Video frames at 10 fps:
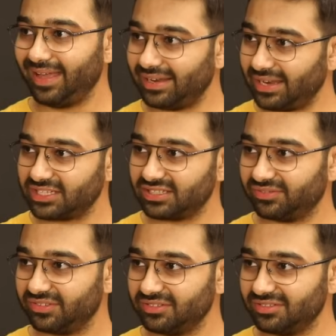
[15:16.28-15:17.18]
And next
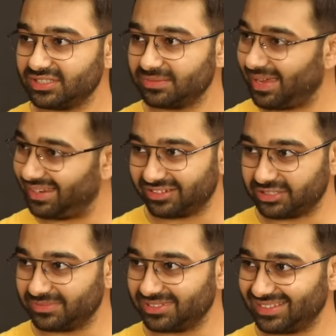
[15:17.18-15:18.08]
up for you is Merry
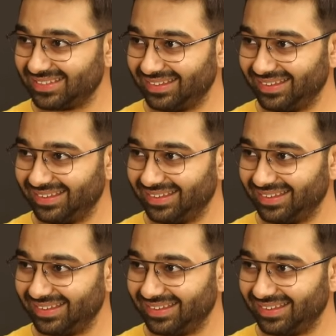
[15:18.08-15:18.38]
Christmas.